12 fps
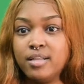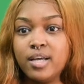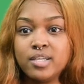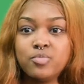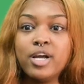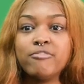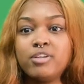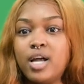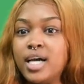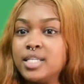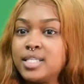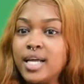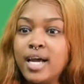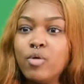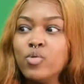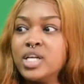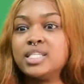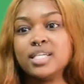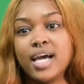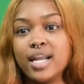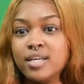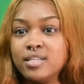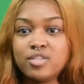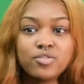and that's when I realized that I wanted to
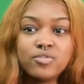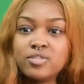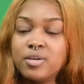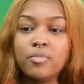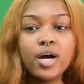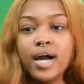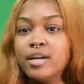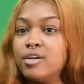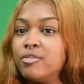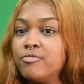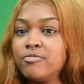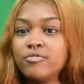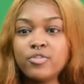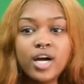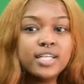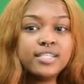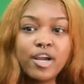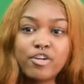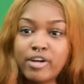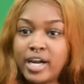get into some kind of content